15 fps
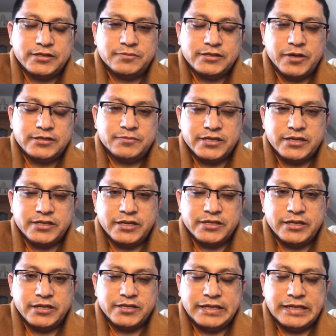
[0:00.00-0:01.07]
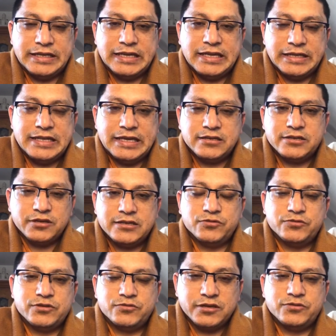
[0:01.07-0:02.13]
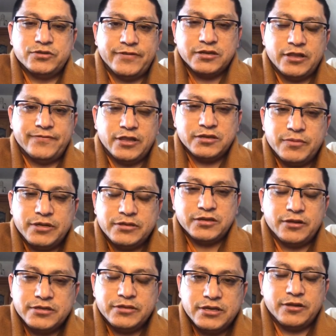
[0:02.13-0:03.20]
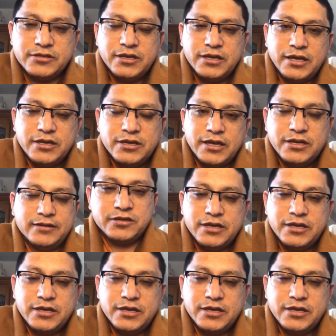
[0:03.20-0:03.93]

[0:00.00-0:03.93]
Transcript: basically leads to the development and